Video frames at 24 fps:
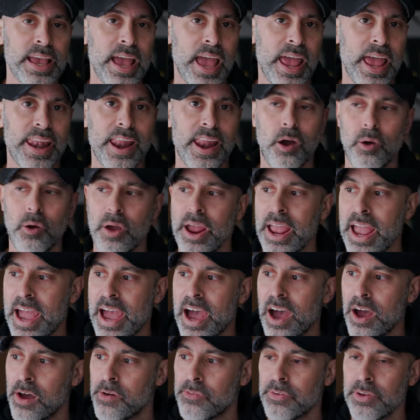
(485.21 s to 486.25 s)
And now I
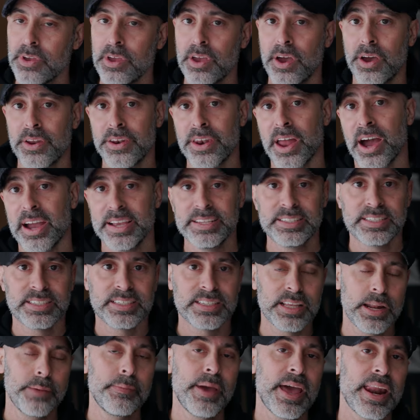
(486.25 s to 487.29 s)
have nice
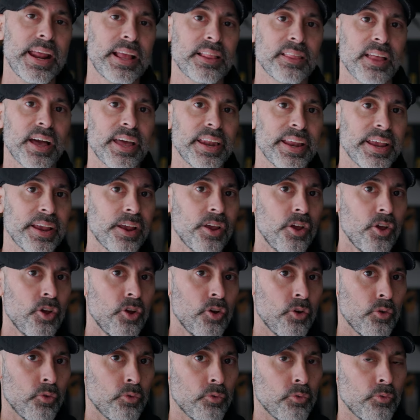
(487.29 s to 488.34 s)
cinematic lighting,
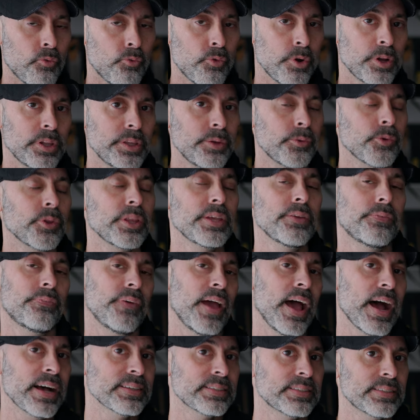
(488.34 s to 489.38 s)
really, really
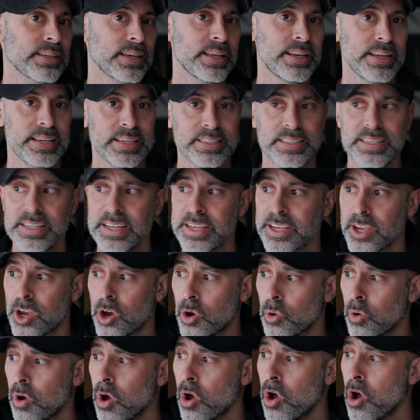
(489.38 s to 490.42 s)
fast and easy to
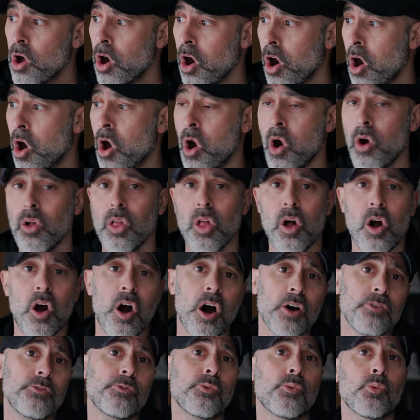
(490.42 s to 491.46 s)
go all
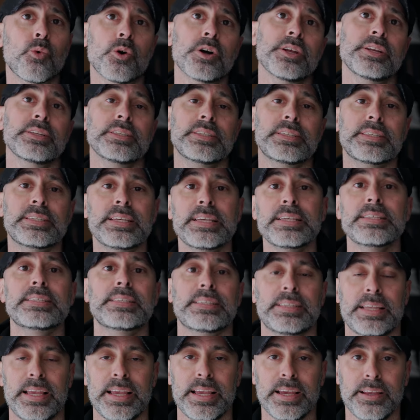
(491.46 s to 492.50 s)
off one
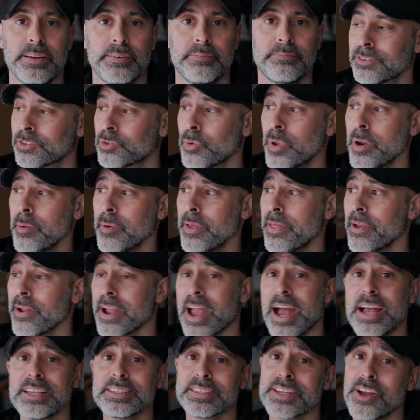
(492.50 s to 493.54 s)
C-stand. So anyway there
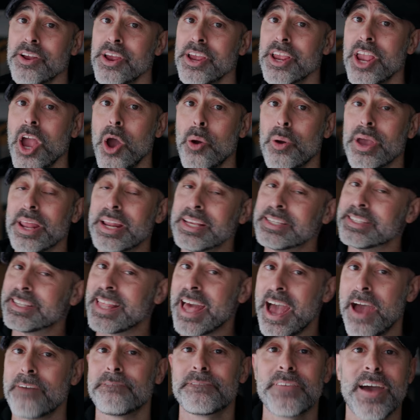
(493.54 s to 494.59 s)
guys, there you go. It is
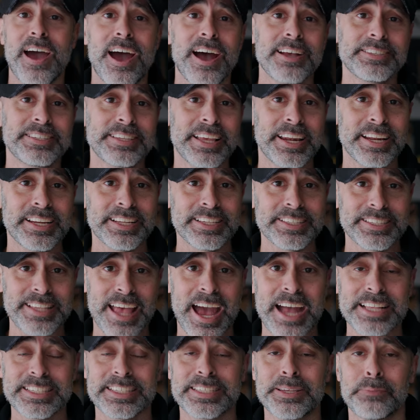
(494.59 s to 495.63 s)
that fast and it is
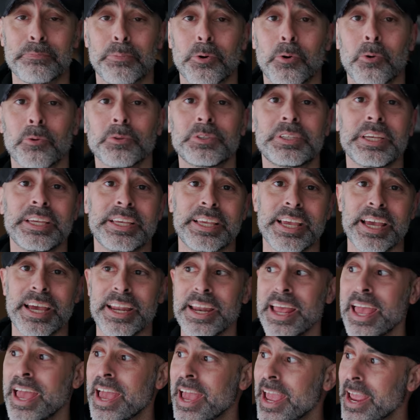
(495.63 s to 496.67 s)
that simple to
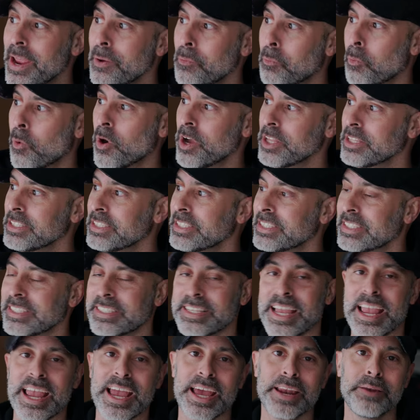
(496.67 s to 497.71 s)
get a one
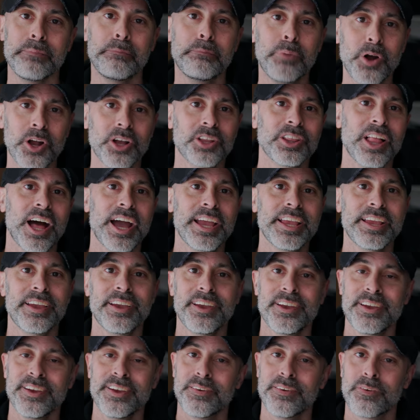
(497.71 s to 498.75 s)
stand book light
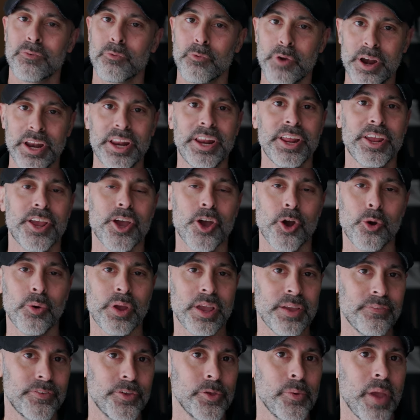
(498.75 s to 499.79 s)
ready to go
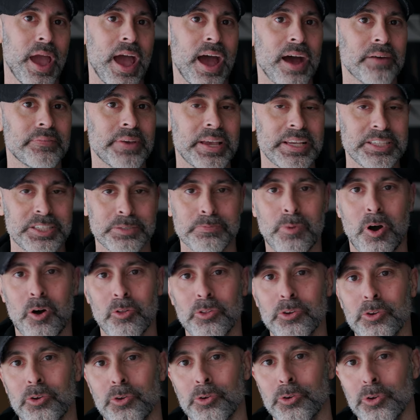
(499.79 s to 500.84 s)
if you have a
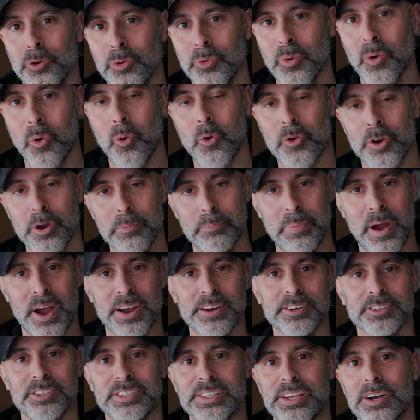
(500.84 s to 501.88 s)
smaller crew or you're by
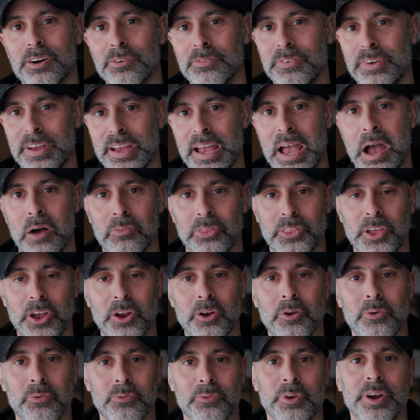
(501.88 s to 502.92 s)
yourself out
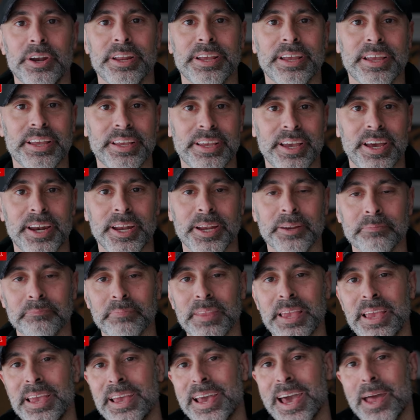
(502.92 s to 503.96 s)
there running and gunning.
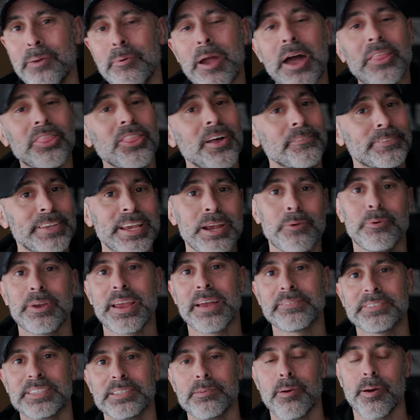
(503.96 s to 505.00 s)
Anyway, I'd love to hear what you
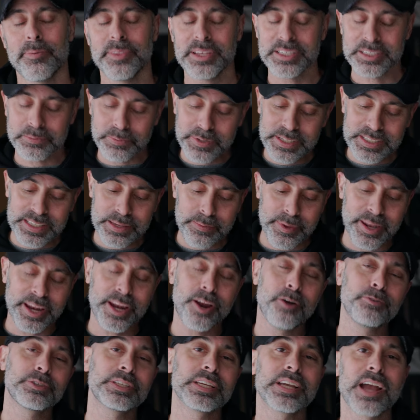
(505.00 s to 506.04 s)
have to say about this. Please leave me any
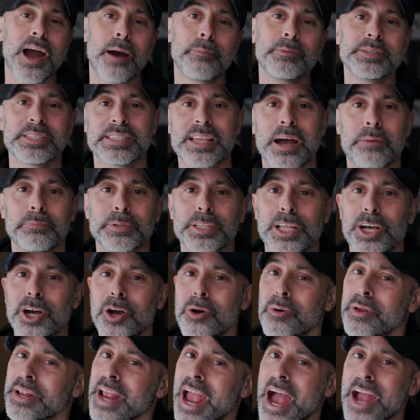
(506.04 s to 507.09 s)
notes and comments down
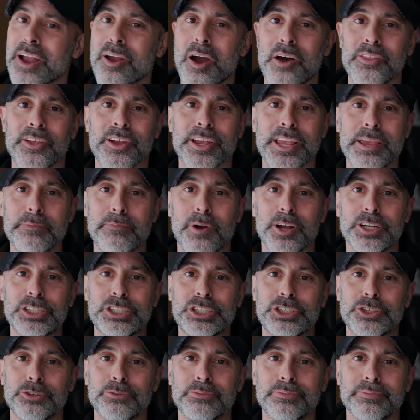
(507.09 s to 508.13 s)
below. And yeah, go out there, keep on
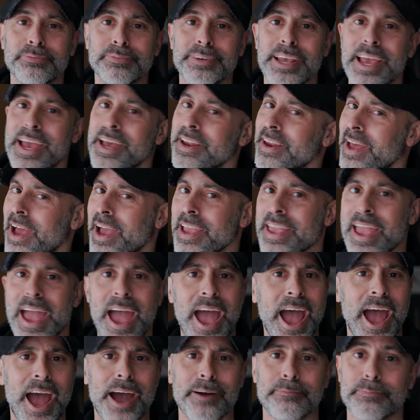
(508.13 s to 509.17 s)
shooting, and
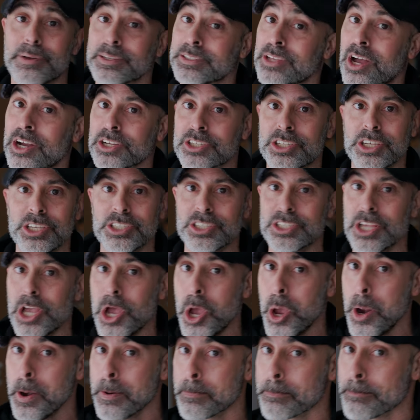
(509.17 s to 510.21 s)
yeah, I'll talk to you
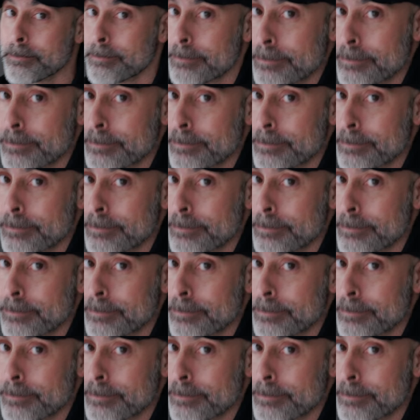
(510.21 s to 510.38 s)
soon.